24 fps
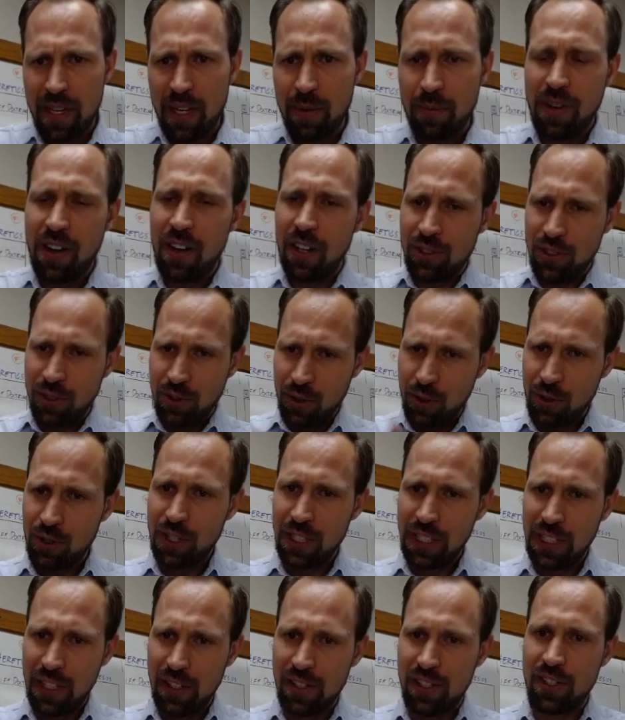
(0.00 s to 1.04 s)
an apostle. You
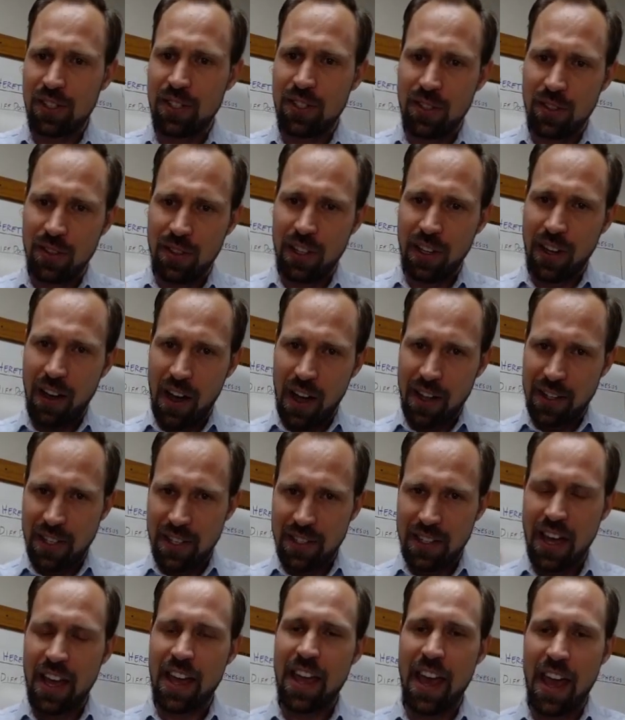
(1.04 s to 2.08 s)
should listen to the
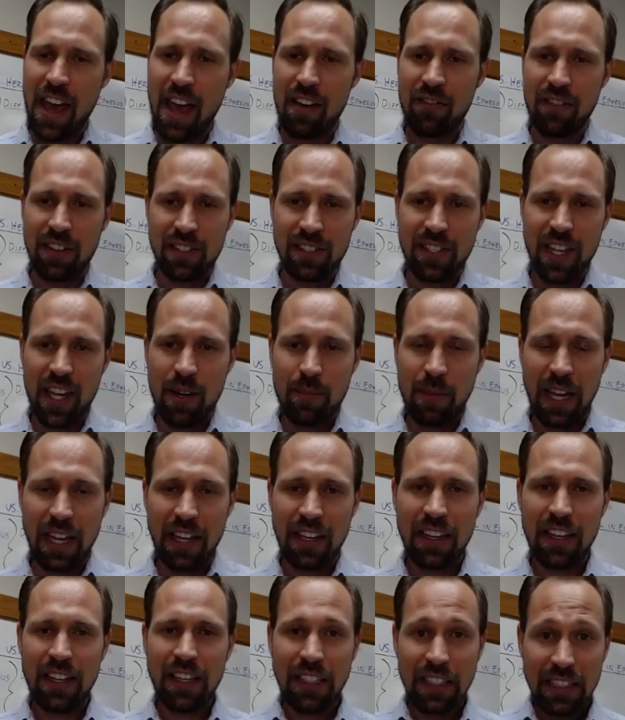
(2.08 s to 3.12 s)
content I have inside of my
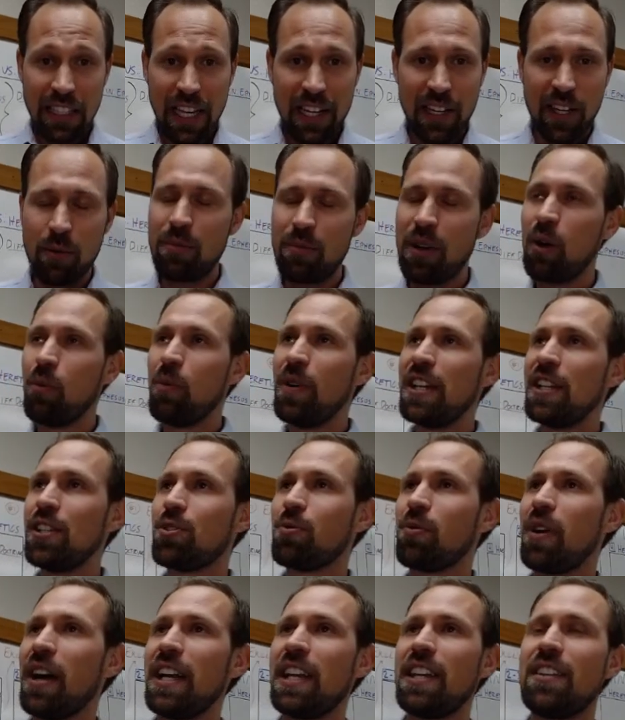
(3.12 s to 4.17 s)
letter." But when he's
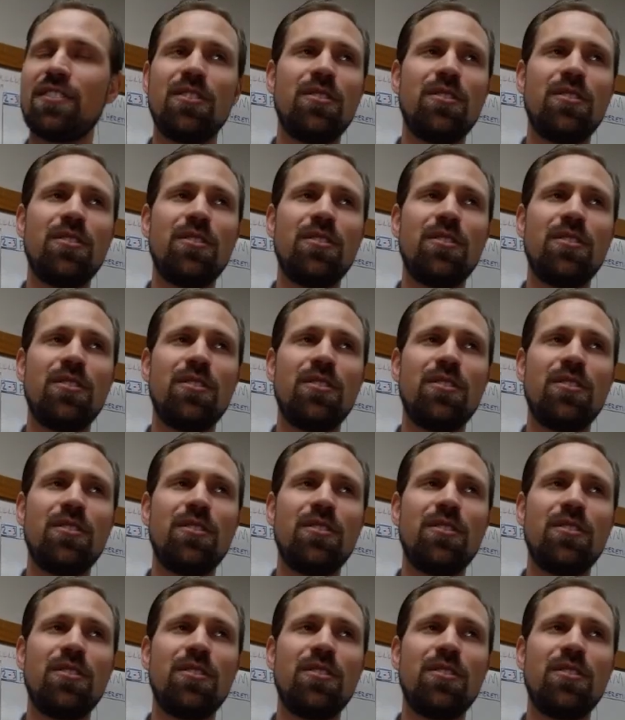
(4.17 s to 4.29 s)
writing